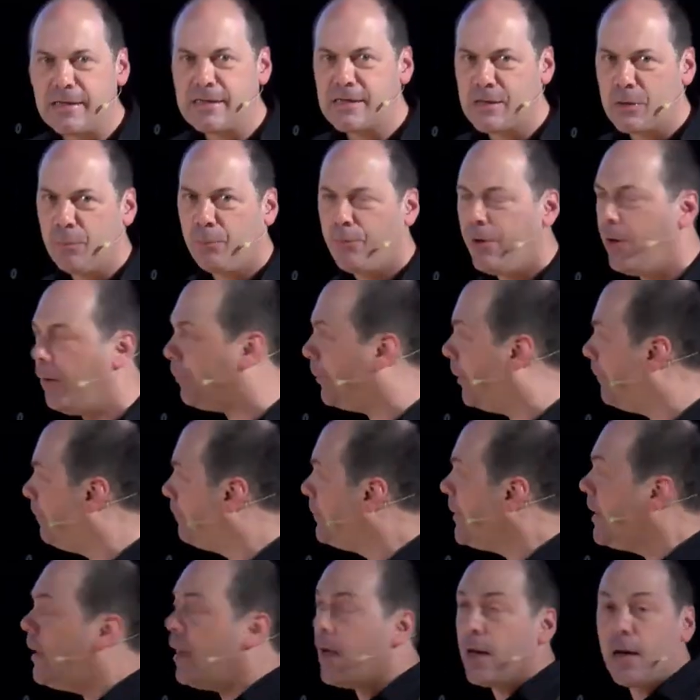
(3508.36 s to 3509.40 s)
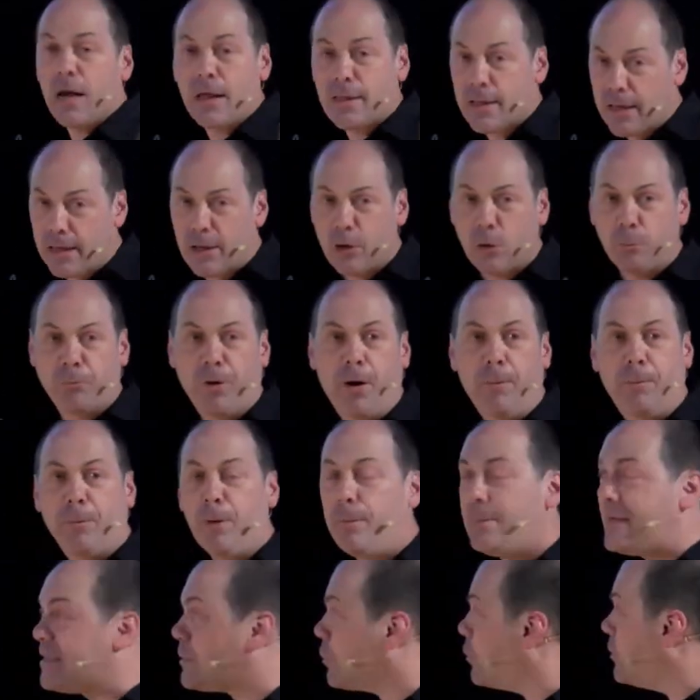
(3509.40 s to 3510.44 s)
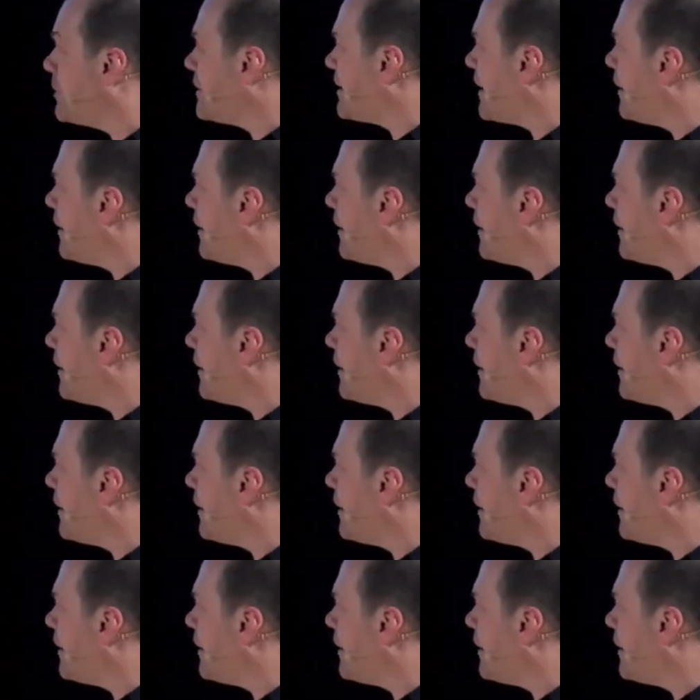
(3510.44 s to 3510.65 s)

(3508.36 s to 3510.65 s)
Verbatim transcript: the problem. Another little problem is also